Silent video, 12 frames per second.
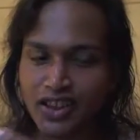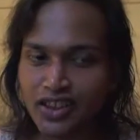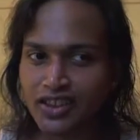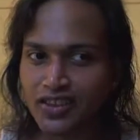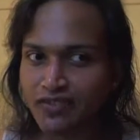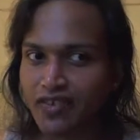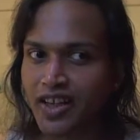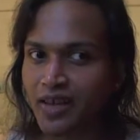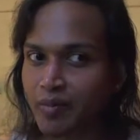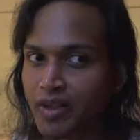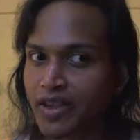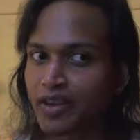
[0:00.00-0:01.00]

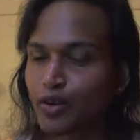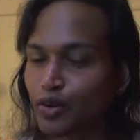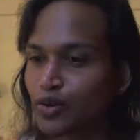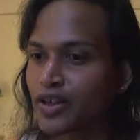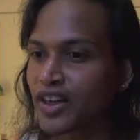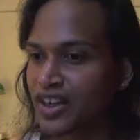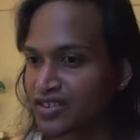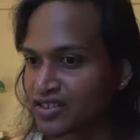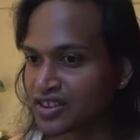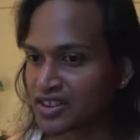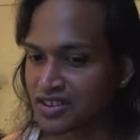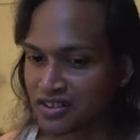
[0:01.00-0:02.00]
justify my own
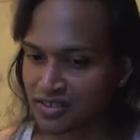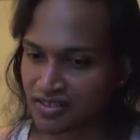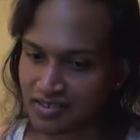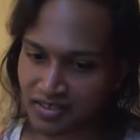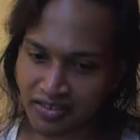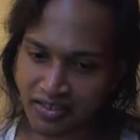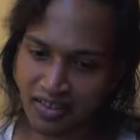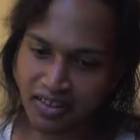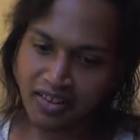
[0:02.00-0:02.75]
existence.